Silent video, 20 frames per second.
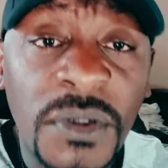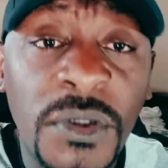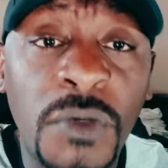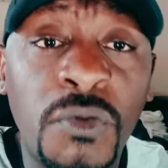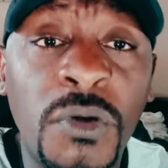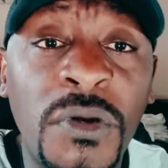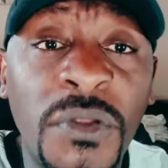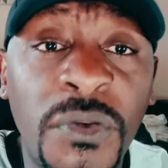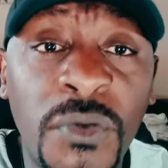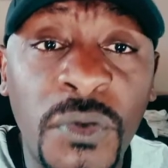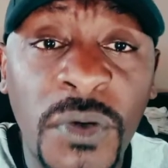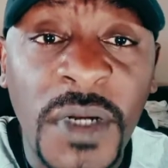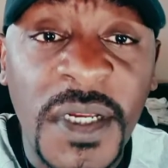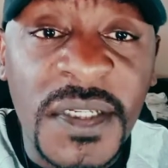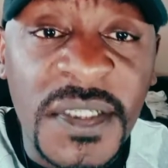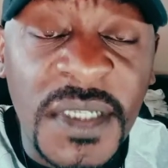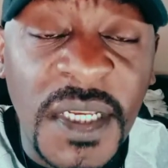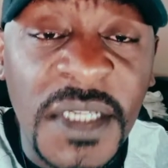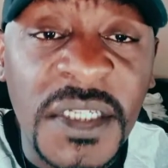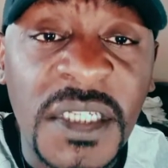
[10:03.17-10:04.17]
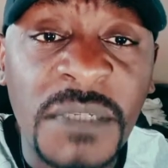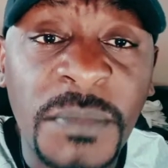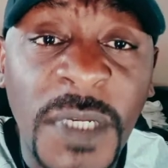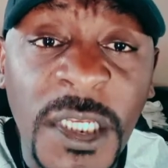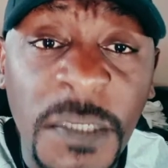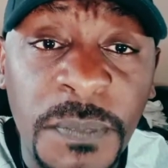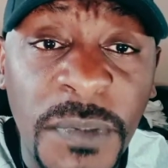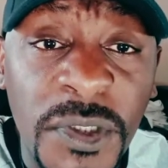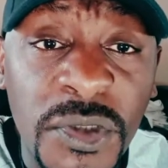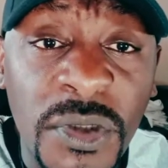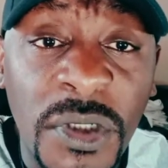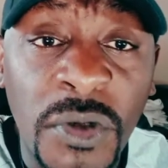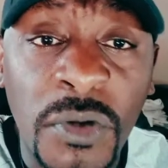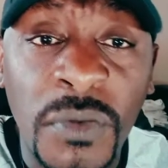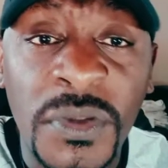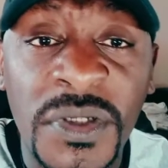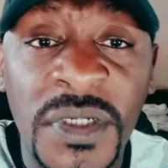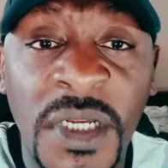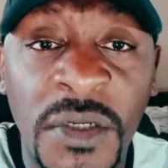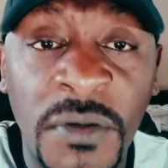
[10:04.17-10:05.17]
You're going through gaslighting, manipulation, and all
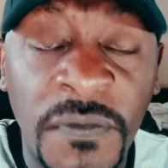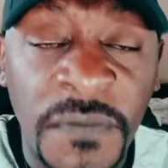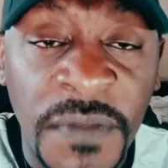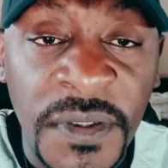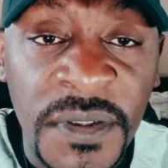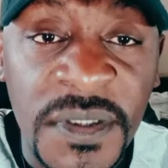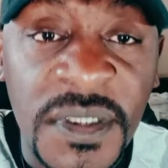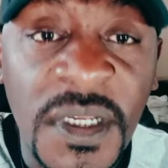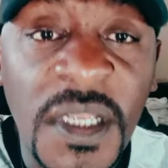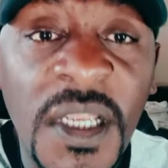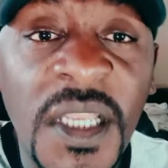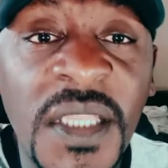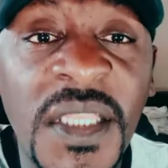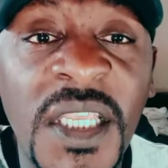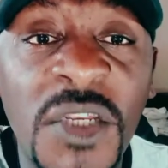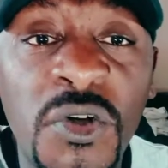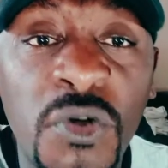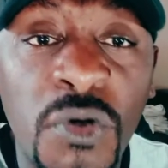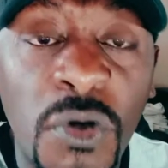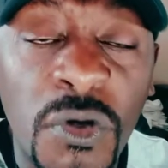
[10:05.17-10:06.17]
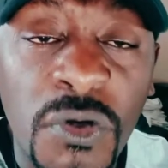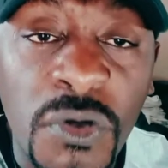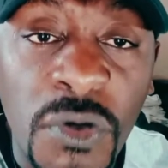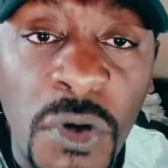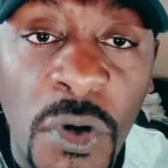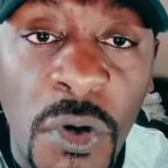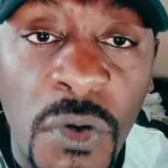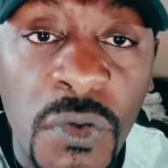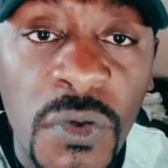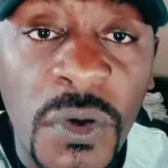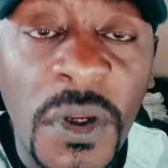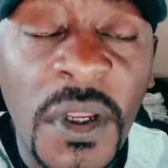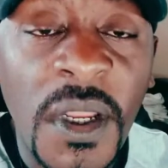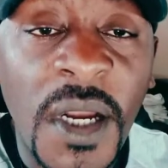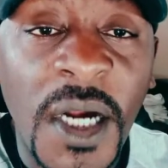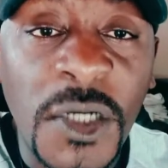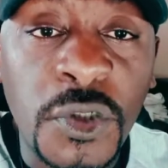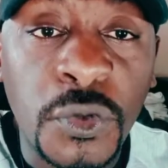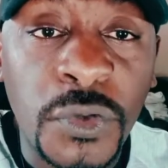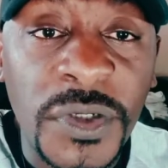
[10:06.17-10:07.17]
these kind of things. They do not know
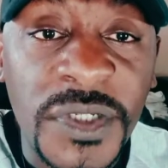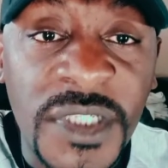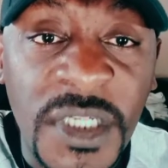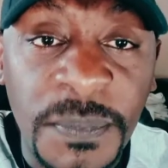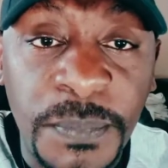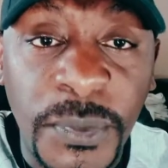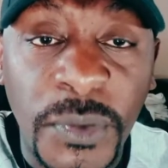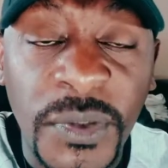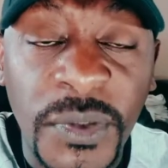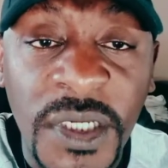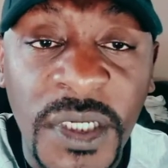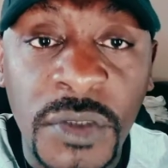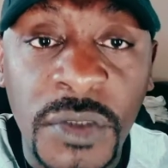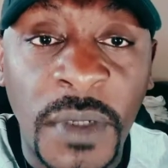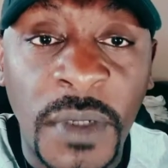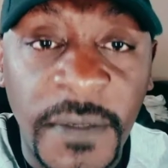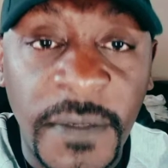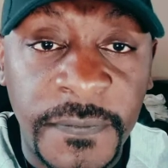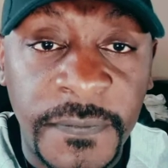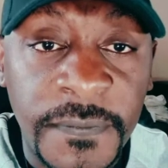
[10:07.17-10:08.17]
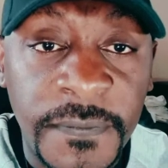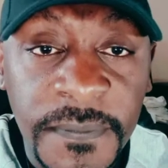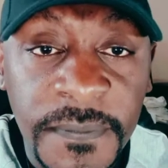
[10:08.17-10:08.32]
how to reciprocate your love.